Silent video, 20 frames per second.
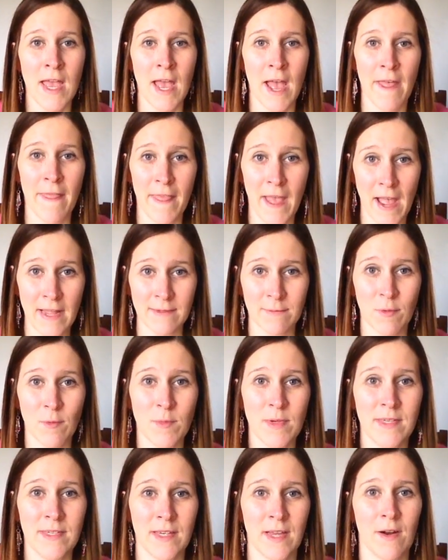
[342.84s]
And that's when
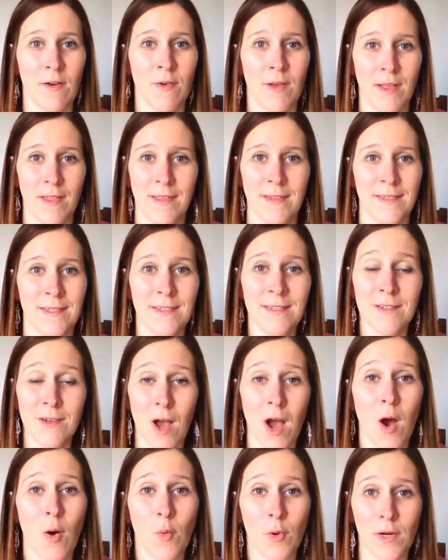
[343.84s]
we said, okay, this is
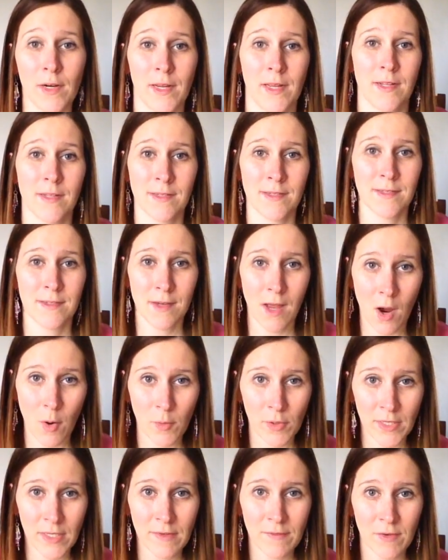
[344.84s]
not working. This is not
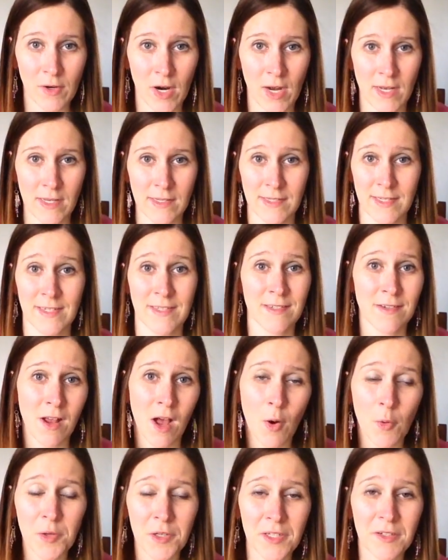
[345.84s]
working for us. It's
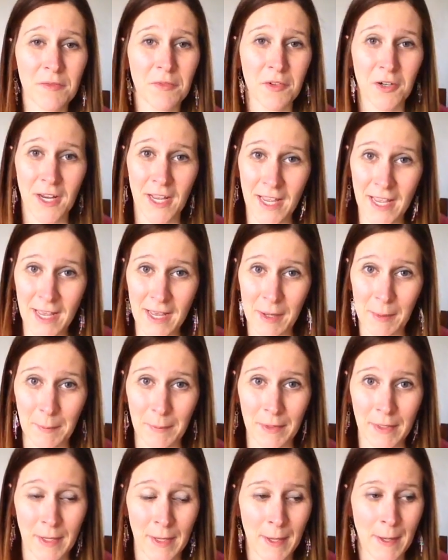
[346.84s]
not working for
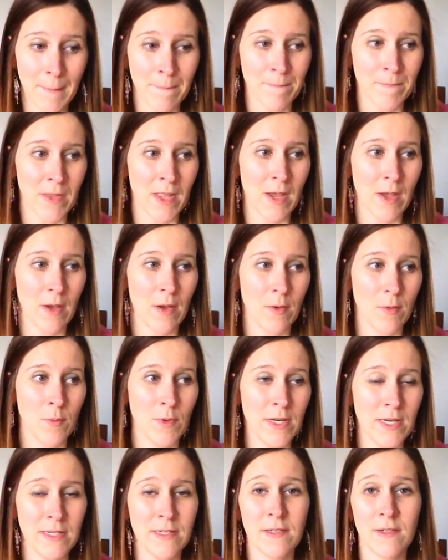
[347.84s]
him.
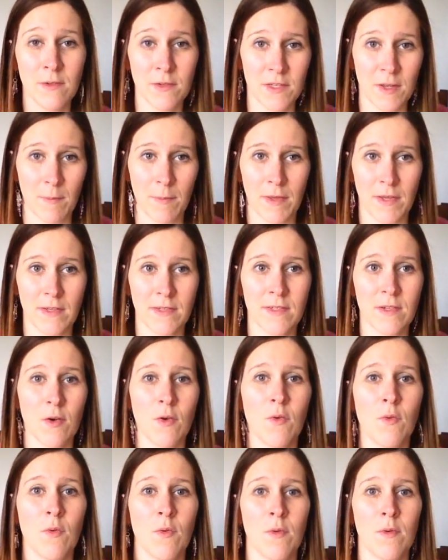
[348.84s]
We need to do something.
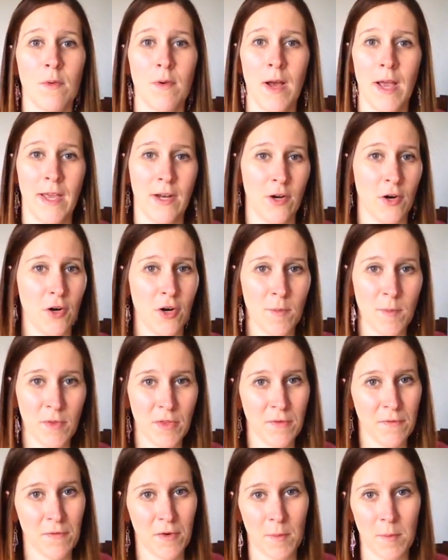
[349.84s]
So I had heard about
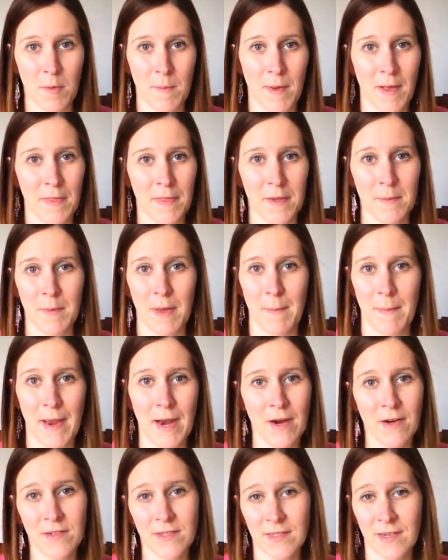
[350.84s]
the Ferber method. My
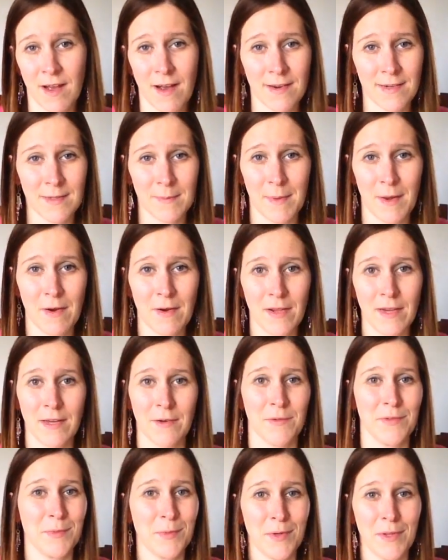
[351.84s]
parents talked about it. You
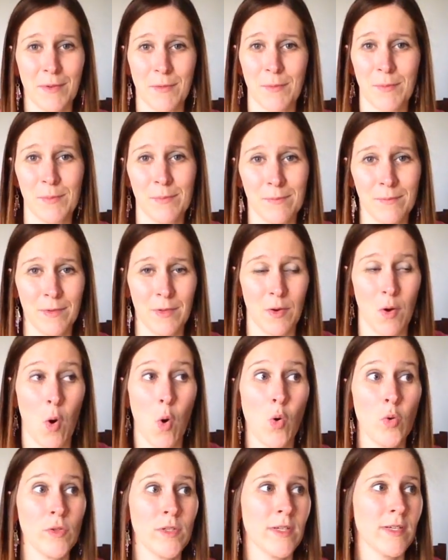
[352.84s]
know, it's one of the
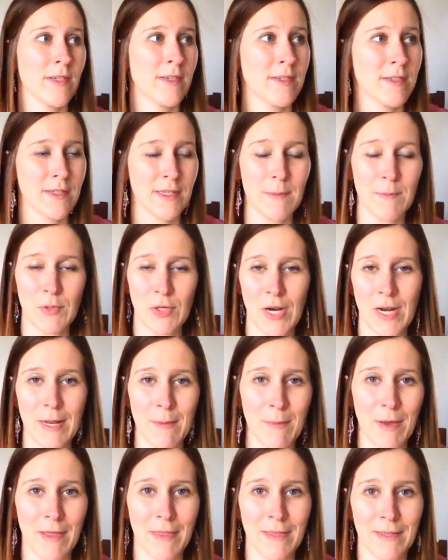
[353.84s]
oldest sleep
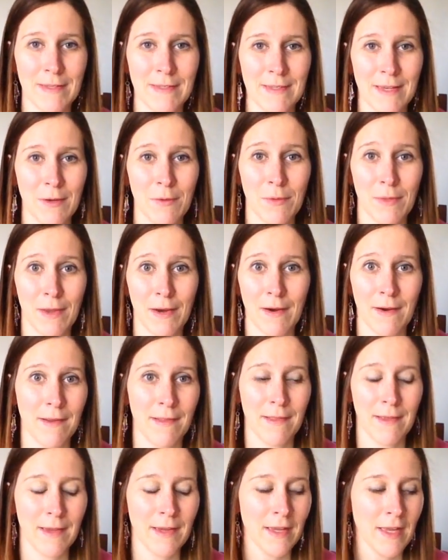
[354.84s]
training methods out there, I
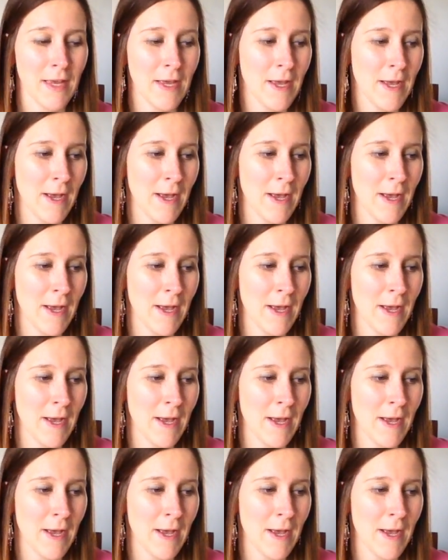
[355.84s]
think.